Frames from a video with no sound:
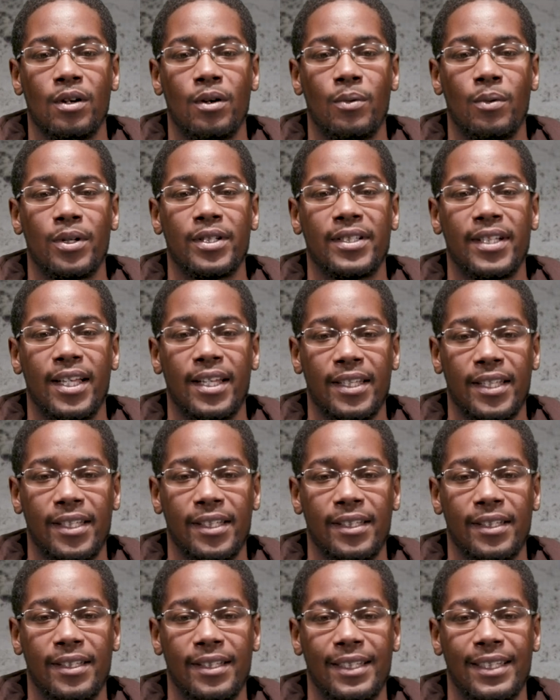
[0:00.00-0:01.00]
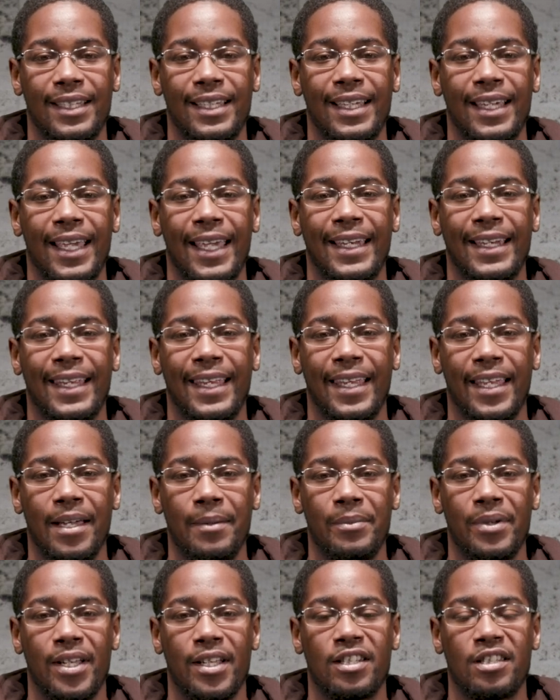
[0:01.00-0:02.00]
were delicate and
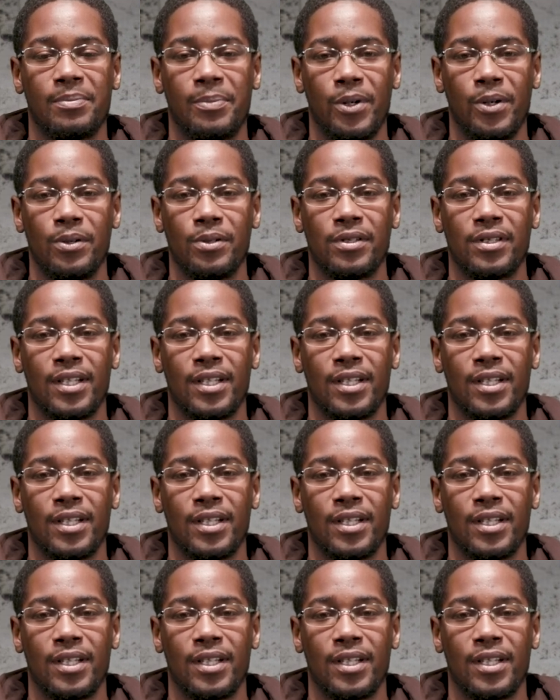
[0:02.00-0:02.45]
can't be exposed